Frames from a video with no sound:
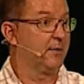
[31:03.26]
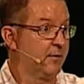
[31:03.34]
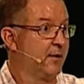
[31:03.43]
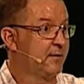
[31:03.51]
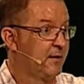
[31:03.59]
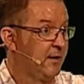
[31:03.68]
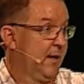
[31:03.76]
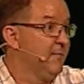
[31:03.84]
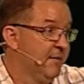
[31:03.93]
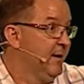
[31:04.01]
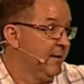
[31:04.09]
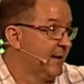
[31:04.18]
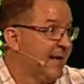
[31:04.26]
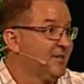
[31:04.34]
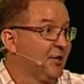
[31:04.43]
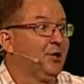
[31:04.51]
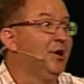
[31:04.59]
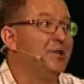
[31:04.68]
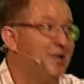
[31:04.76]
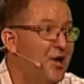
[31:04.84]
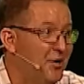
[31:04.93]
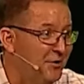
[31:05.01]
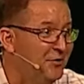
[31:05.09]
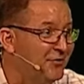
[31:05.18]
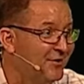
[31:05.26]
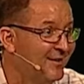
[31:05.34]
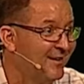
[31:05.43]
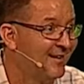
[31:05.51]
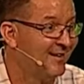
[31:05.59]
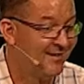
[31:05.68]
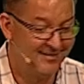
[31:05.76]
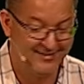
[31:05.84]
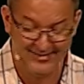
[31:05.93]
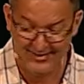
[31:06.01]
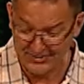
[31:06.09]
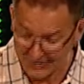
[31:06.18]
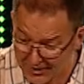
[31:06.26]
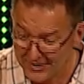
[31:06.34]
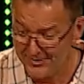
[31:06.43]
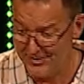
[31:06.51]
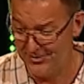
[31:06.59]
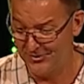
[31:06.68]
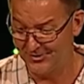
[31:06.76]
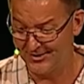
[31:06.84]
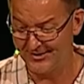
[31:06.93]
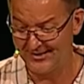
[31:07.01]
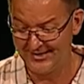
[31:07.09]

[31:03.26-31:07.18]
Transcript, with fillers: to know that today? Amen. Like, that's a good news. It's good news.